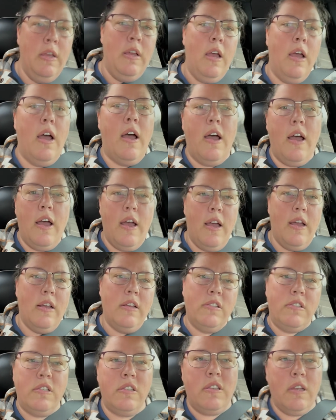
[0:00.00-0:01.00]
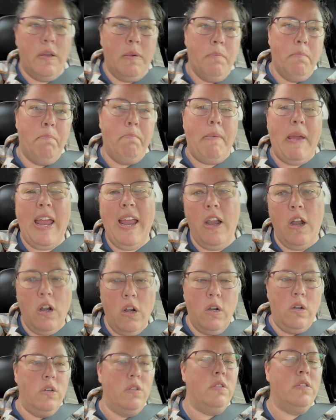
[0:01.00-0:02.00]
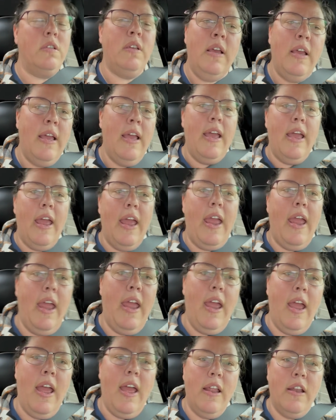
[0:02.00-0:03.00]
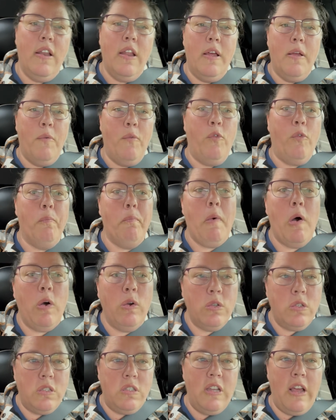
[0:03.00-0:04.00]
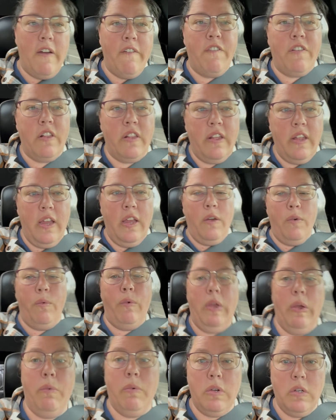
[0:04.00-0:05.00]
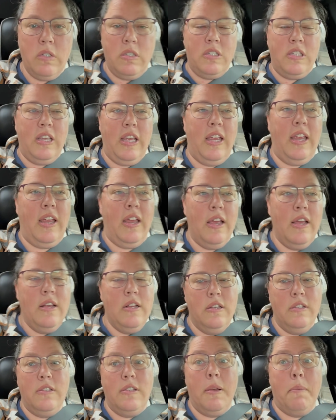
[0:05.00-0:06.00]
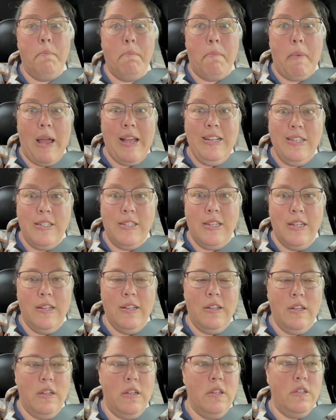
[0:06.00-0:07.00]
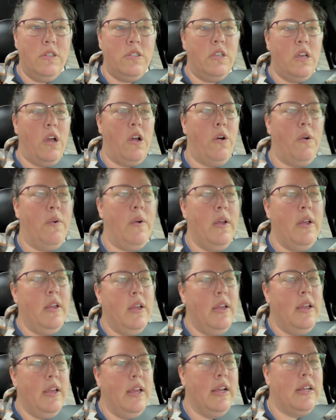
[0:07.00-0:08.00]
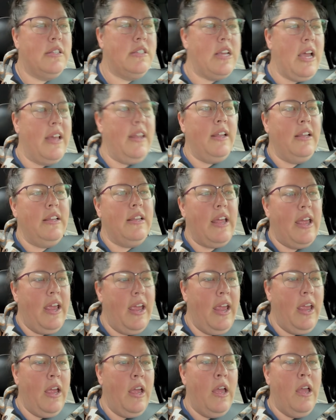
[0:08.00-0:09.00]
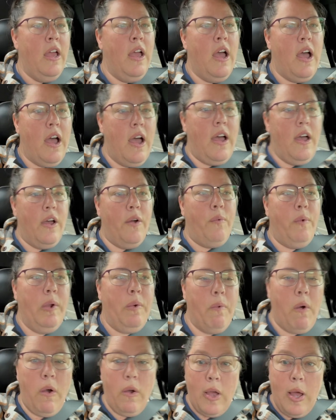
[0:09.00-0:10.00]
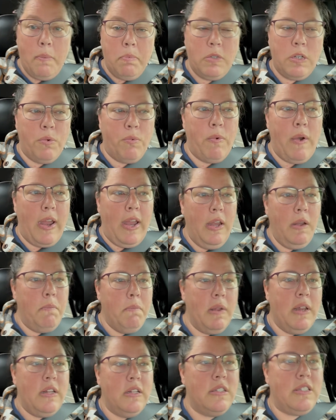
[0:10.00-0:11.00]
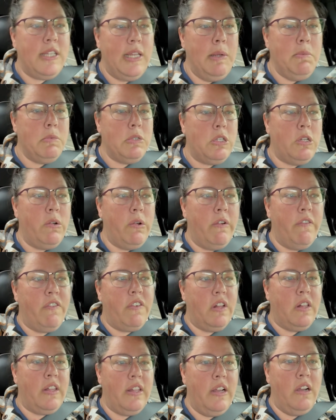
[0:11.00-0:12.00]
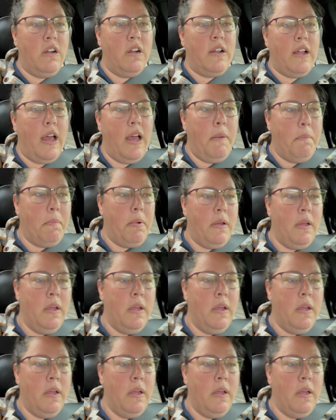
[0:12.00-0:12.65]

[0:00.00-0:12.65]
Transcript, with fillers: uh, some bears, and most definitely we will see some bison. So exciting day. Uh, we woke up to rain, but it seems to have cleared up